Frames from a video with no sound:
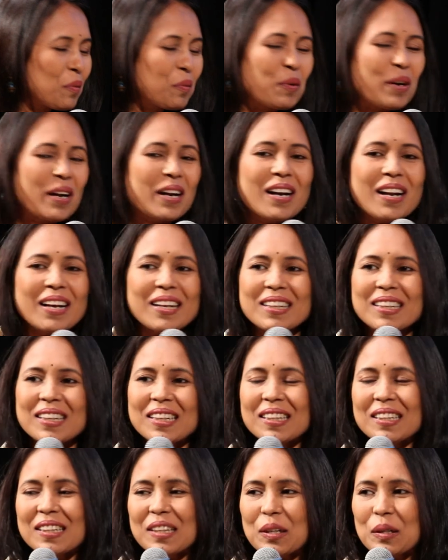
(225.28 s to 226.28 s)
where
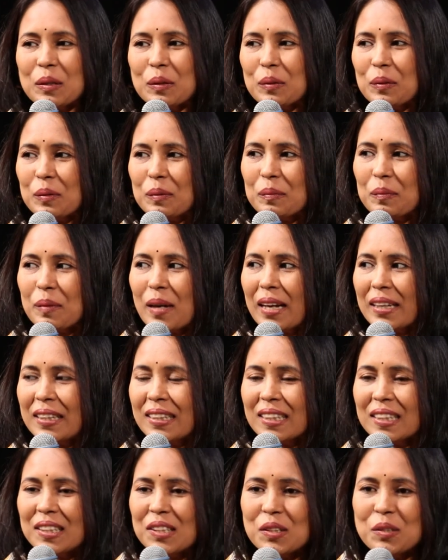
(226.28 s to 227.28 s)
I
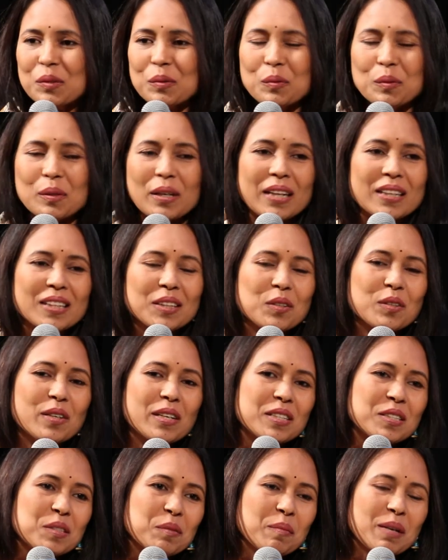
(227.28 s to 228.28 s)
need to
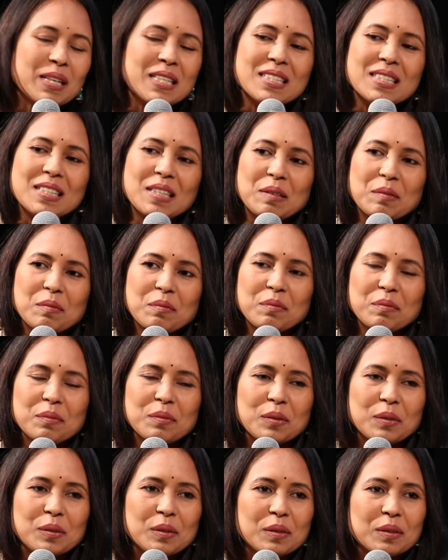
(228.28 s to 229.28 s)
categorize myself
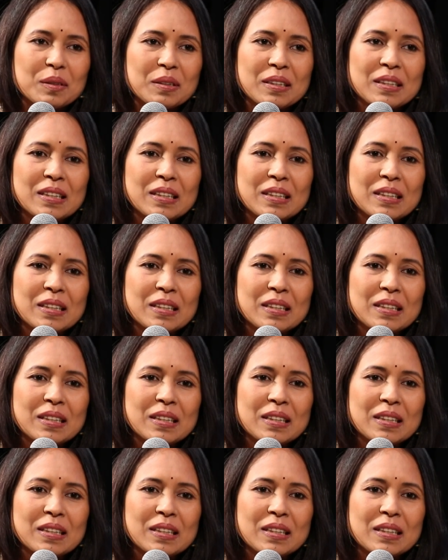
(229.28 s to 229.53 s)
for.